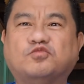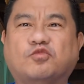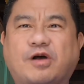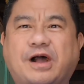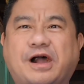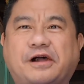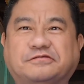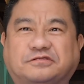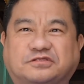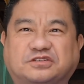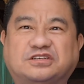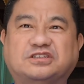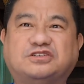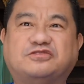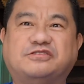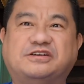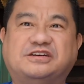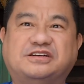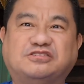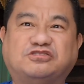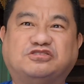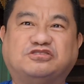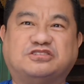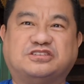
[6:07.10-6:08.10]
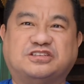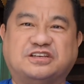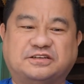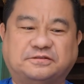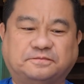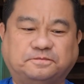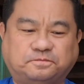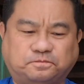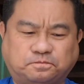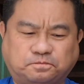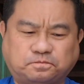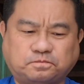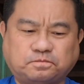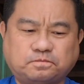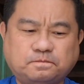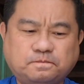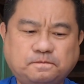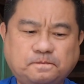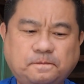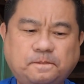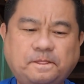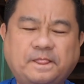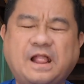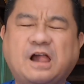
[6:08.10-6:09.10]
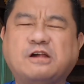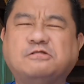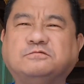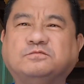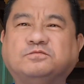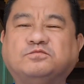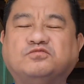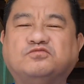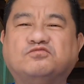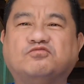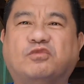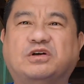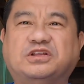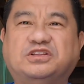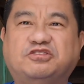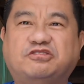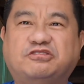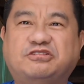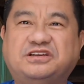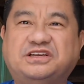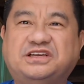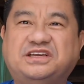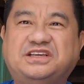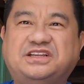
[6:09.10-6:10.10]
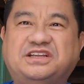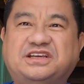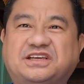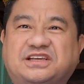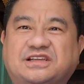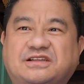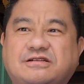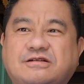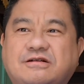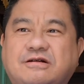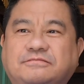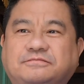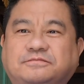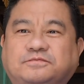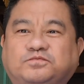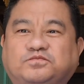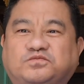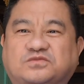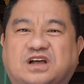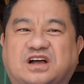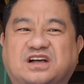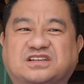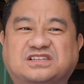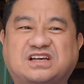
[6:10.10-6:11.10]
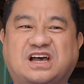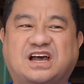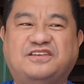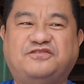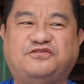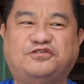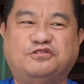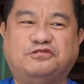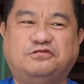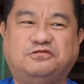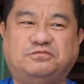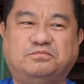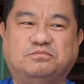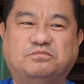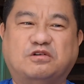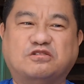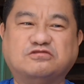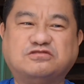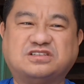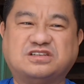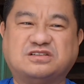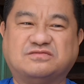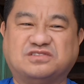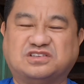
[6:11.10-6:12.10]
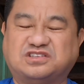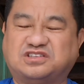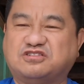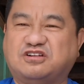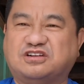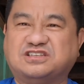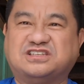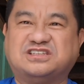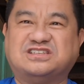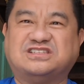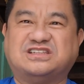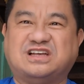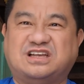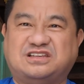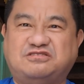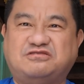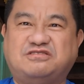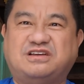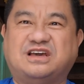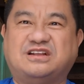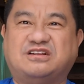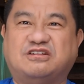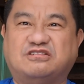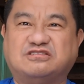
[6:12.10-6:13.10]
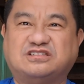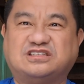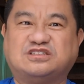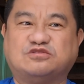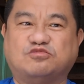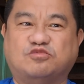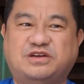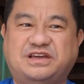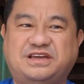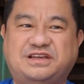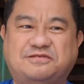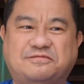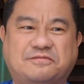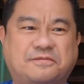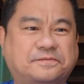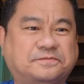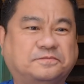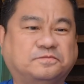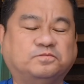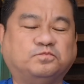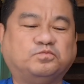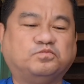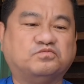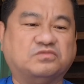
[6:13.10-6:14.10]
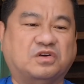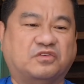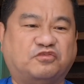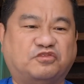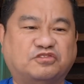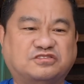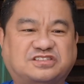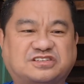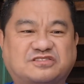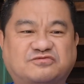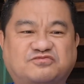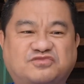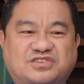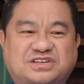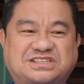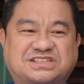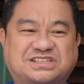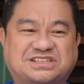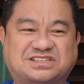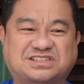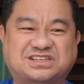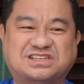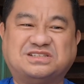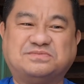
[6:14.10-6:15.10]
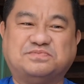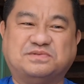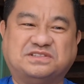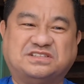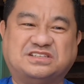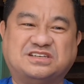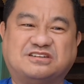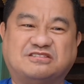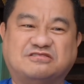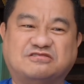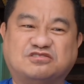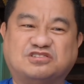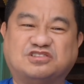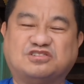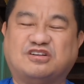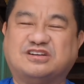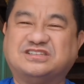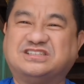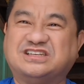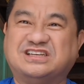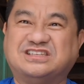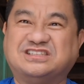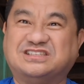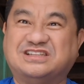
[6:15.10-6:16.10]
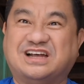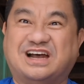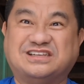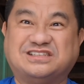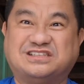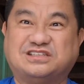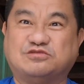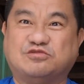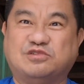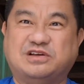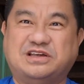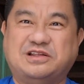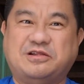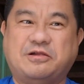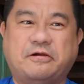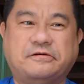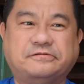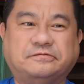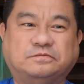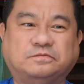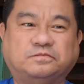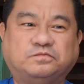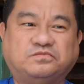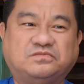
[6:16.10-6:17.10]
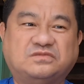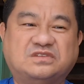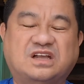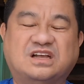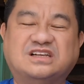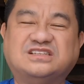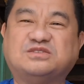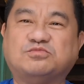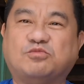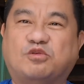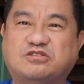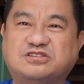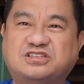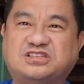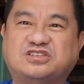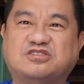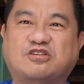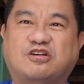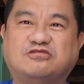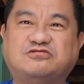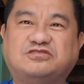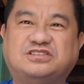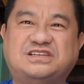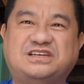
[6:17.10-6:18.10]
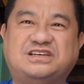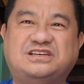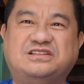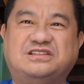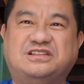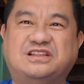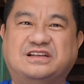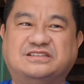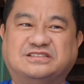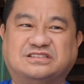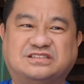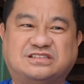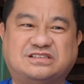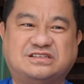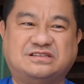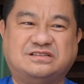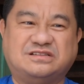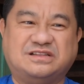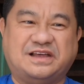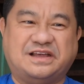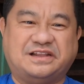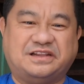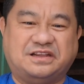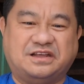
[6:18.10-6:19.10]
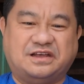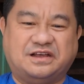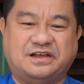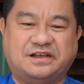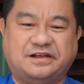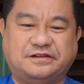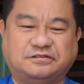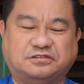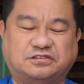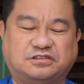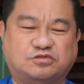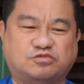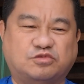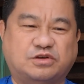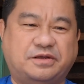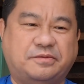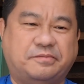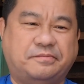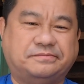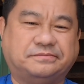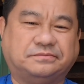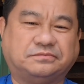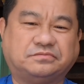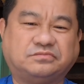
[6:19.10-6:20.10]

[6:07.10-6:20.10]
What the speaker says: Wow, this is very interesting. When you're eating Thai food, most of the sauces that you get are sweet, but for some reason this particular sauce is not sweet. It's more salty than sweet.